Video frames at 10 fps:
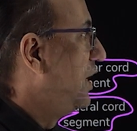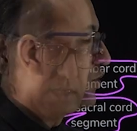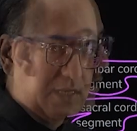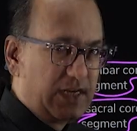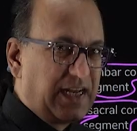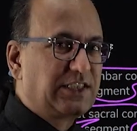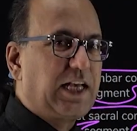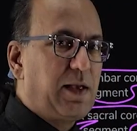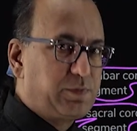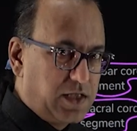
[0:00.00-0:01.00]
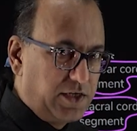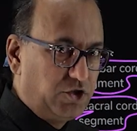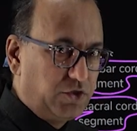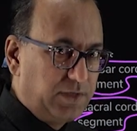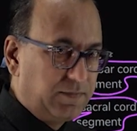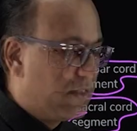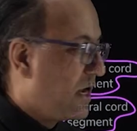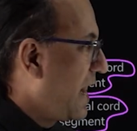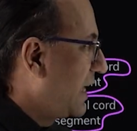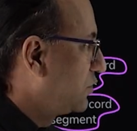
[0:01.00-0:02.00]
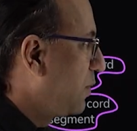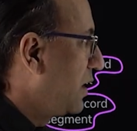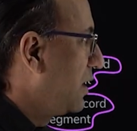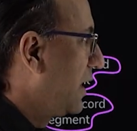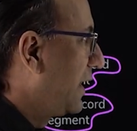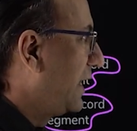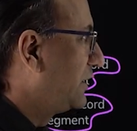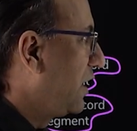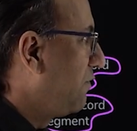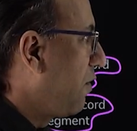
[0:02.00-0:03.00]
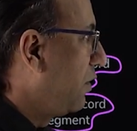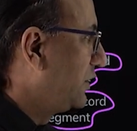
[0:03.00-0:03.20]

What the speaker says: so it escapes the injury. The next one gets involved.